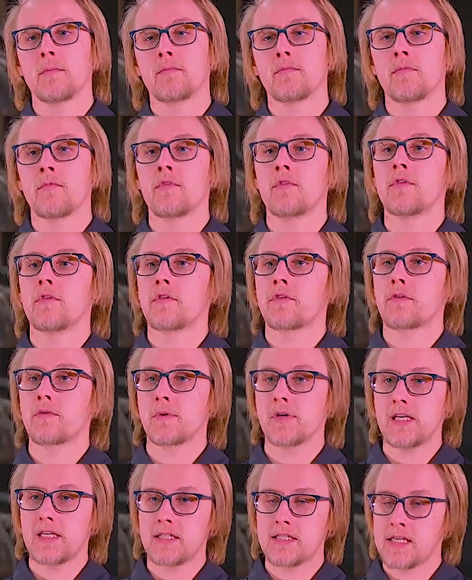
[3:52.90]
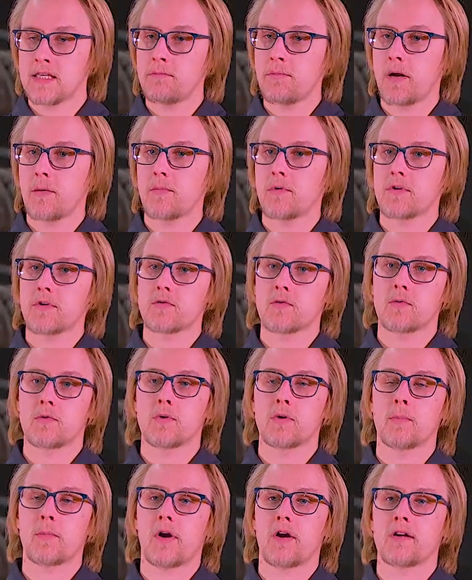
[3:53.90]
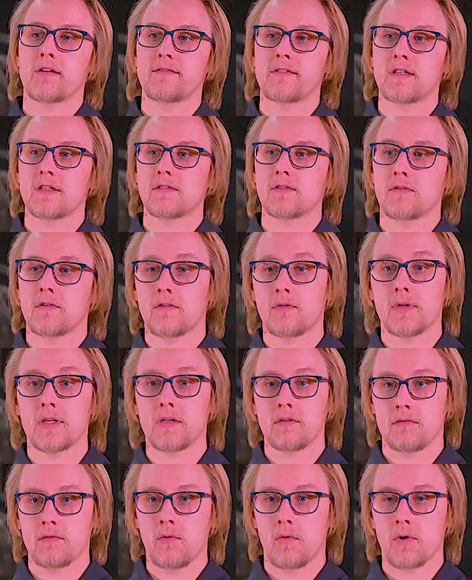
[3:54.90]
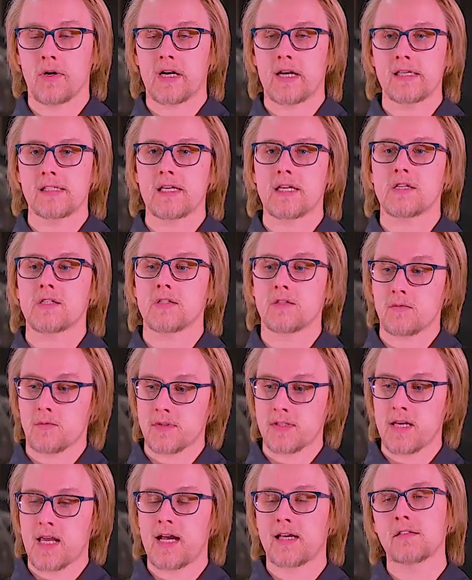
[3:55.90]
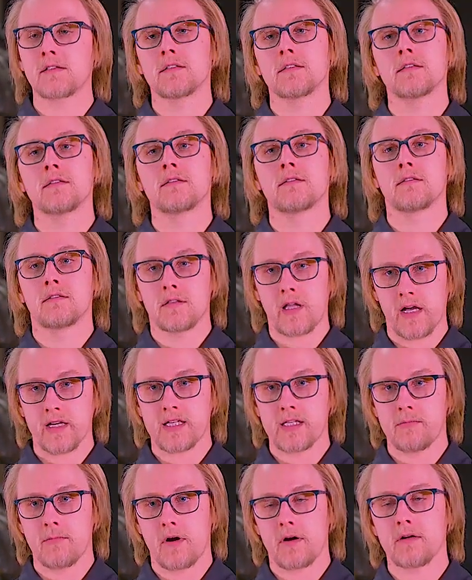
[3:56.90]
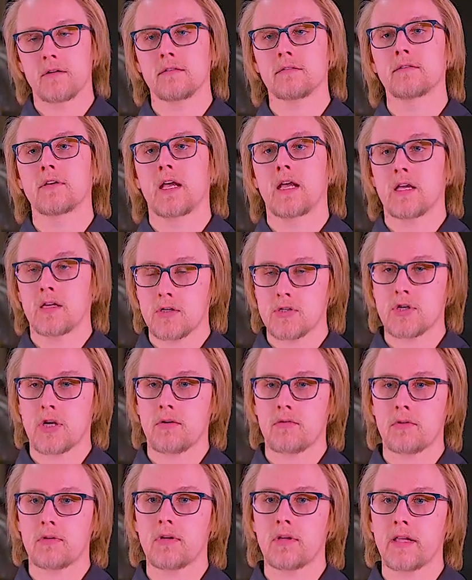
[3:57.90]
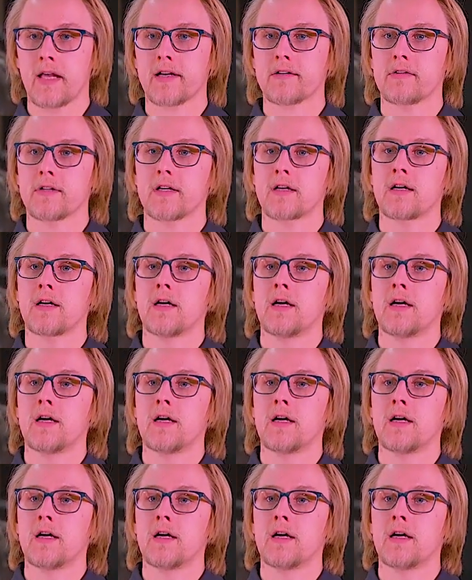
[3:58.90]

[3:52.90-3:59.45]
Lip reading: The three team members who were a part of this, or three organizations, was NASA, Lockheed Martin, and General Electric.